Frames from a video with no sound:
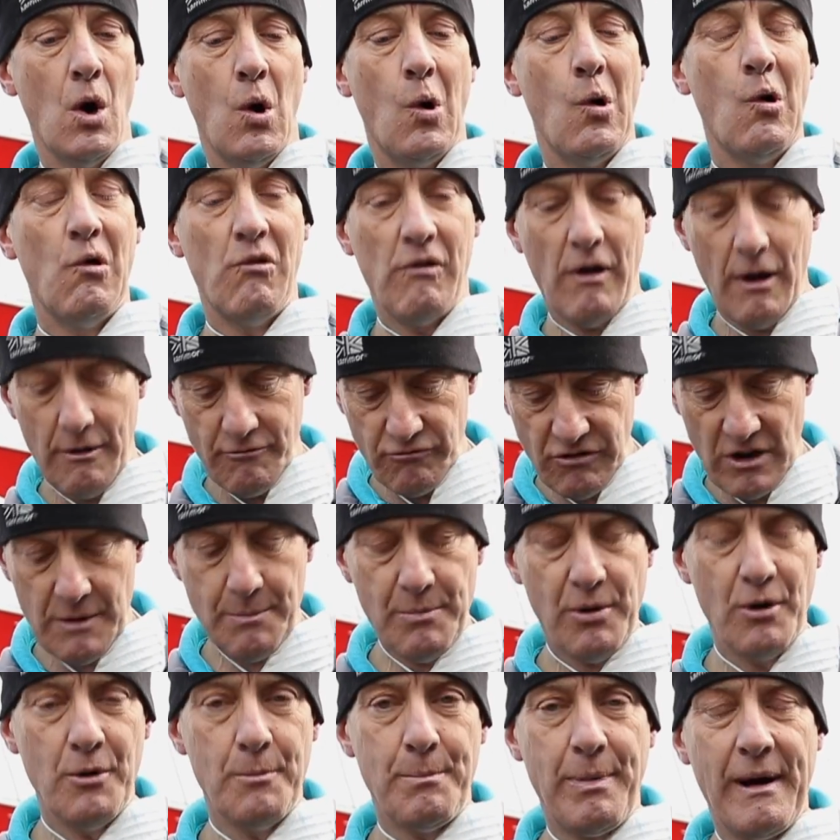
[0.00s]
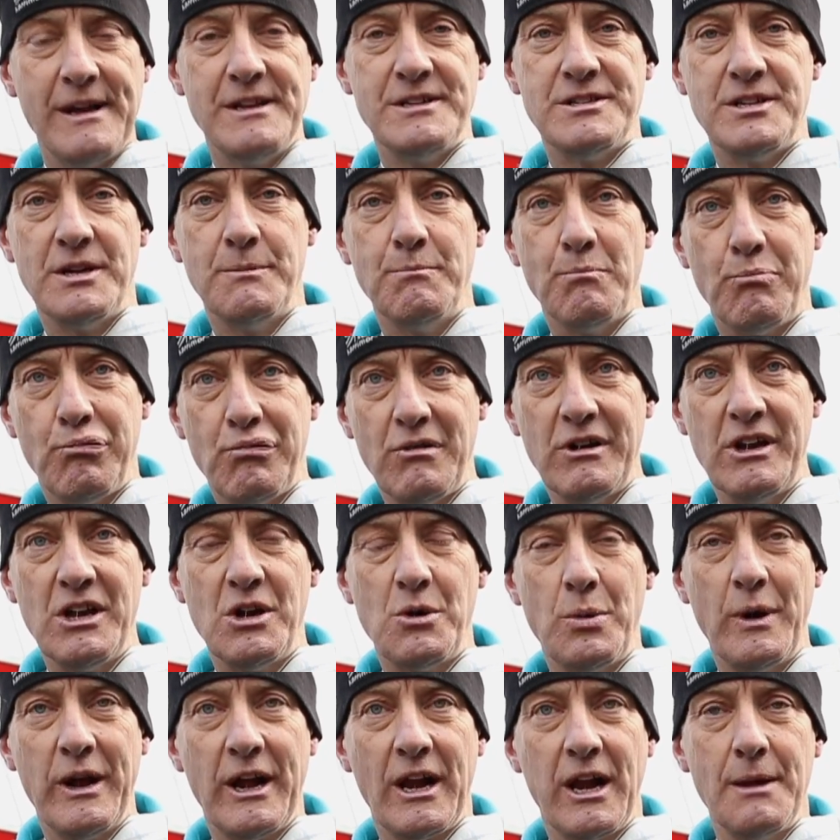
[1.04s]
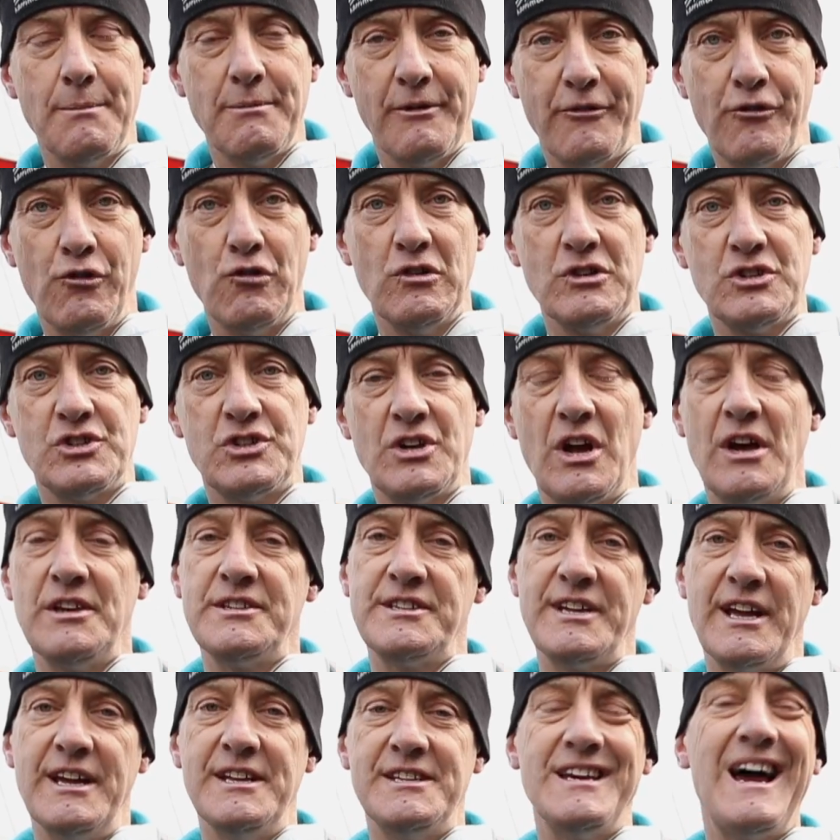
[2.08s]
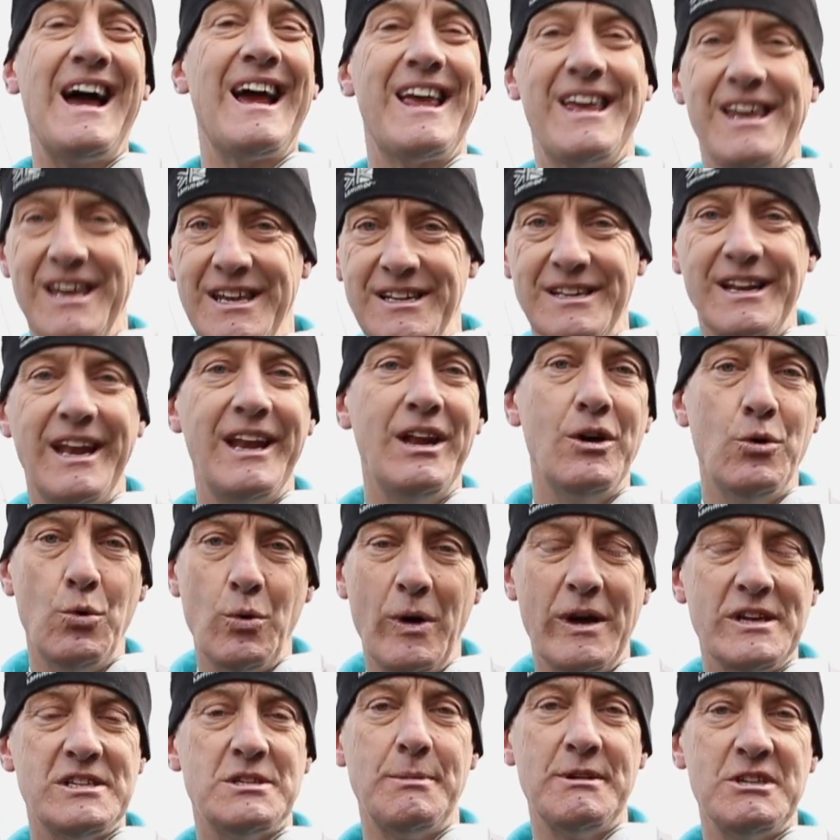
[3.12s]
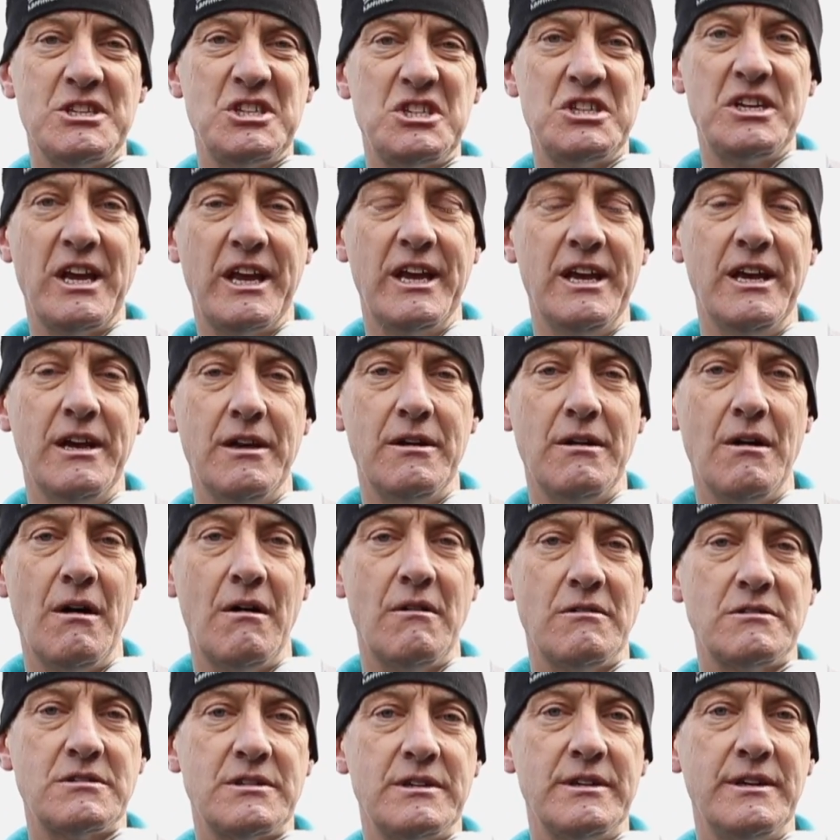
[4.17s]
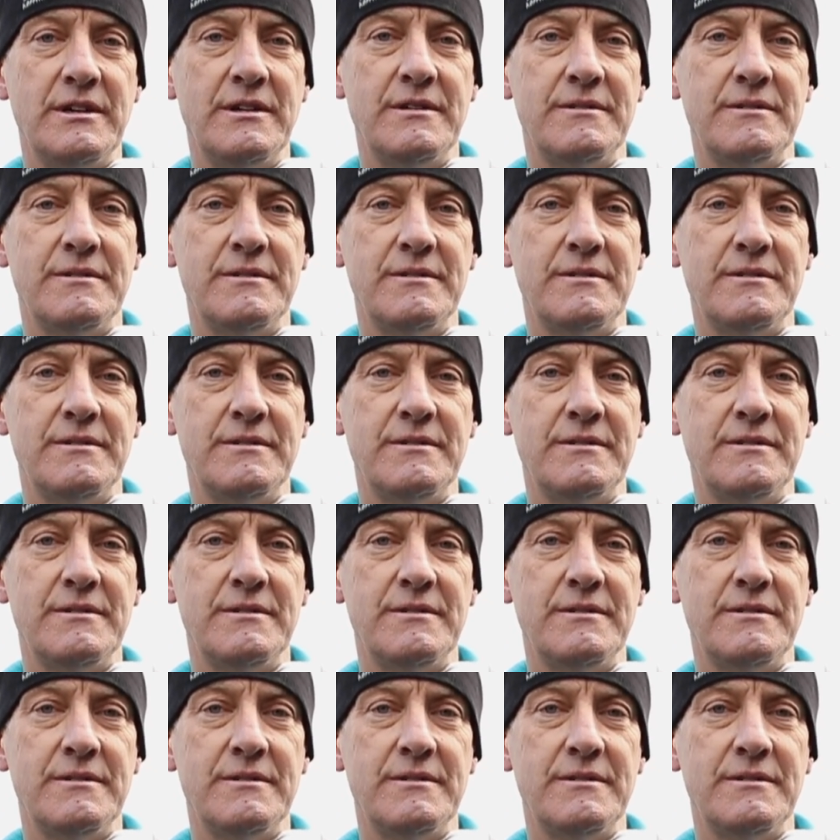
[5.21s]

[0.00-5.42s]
or I re-put paint in pretty quickly before it starts to get tacky and then it all gets a bit sticky and nasty.